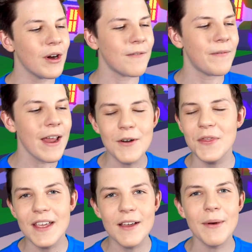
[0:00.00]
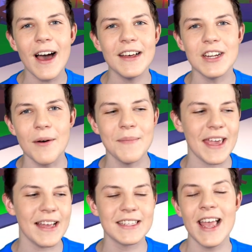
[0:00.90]
what your favorite thing about Adopt
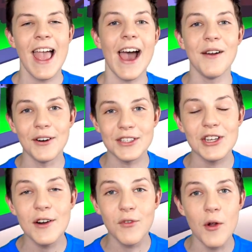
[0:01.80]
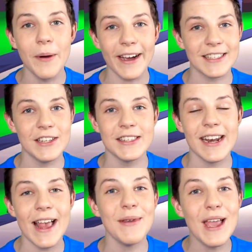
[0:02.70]
Me is, and also your Robux
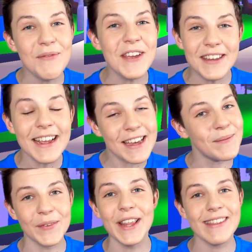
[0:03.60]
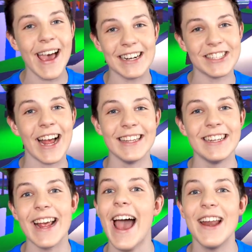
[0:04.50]
username if you did complete that challenge